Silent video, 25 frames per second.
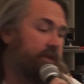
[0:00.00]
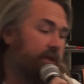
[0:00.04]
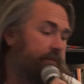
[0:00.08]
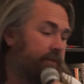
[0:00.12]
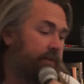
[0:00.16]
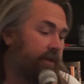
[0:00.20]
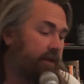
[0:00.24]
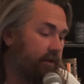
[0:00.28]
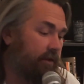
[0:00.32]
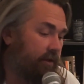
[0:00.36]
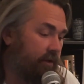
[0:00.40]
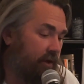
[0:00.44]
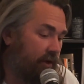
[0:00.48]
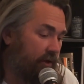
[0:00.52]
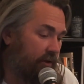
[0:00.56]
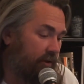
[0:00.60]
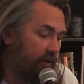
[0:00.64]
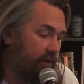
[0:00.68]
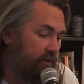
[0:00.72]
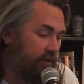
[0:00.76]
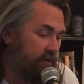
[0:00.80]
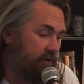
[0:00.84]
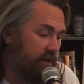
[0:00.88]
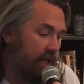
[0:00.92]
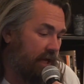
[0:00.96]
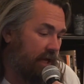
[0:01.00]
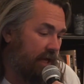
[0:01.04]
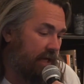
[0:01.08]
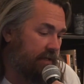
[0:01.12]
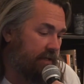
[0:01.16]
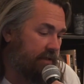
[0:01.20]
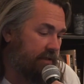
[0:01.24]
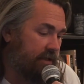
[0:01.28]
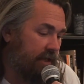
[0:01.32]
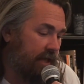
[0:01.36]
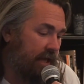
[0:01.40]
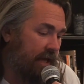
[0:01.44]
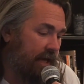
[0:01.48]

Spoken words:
Something along those lines.